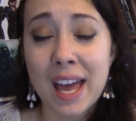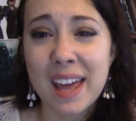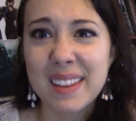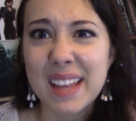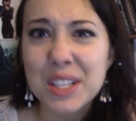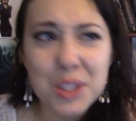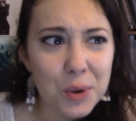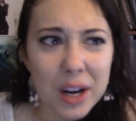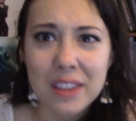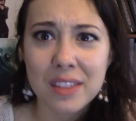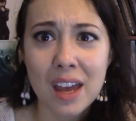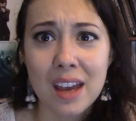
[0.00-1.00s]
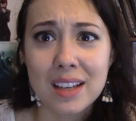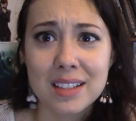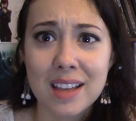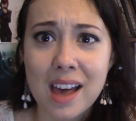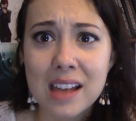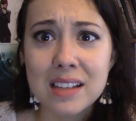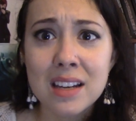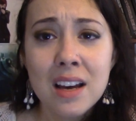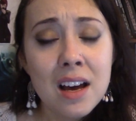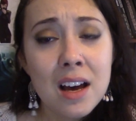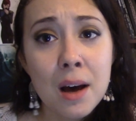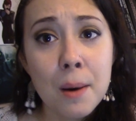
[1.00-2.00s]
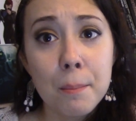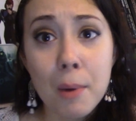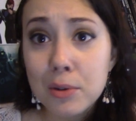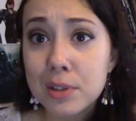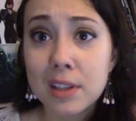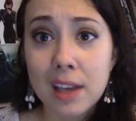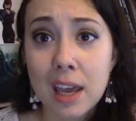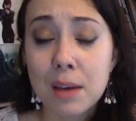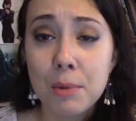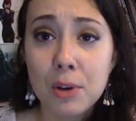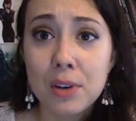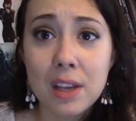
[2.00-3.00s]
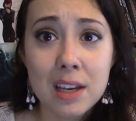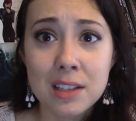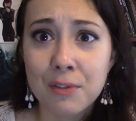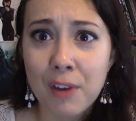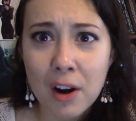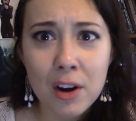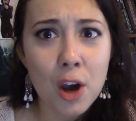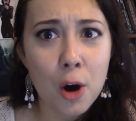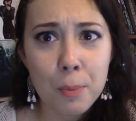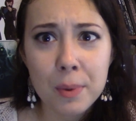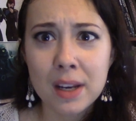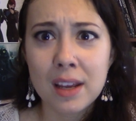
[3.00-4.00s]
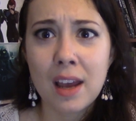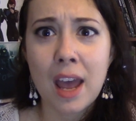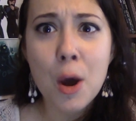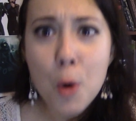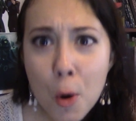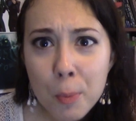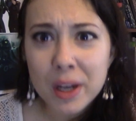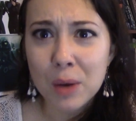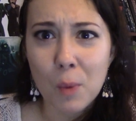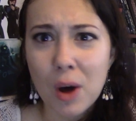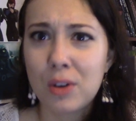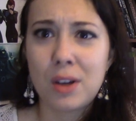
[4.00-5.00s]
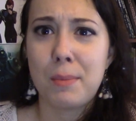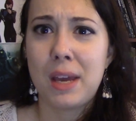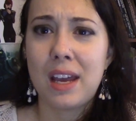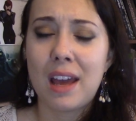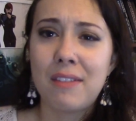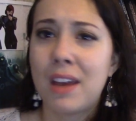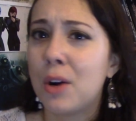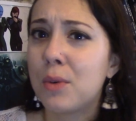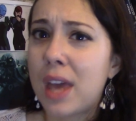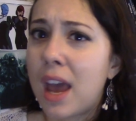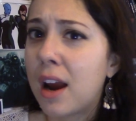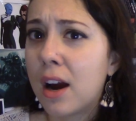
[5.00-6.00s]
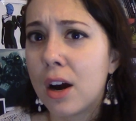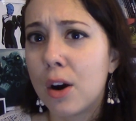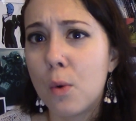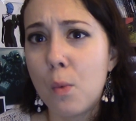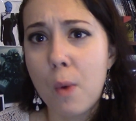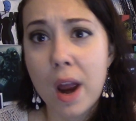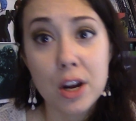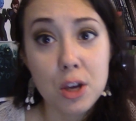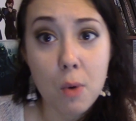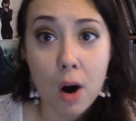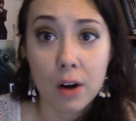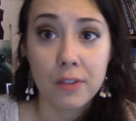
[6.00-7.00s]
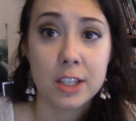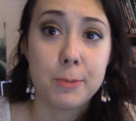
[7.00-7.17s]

And that's the great thing, is that most of the gay community is very open and welcoming, and they don't care where you are in the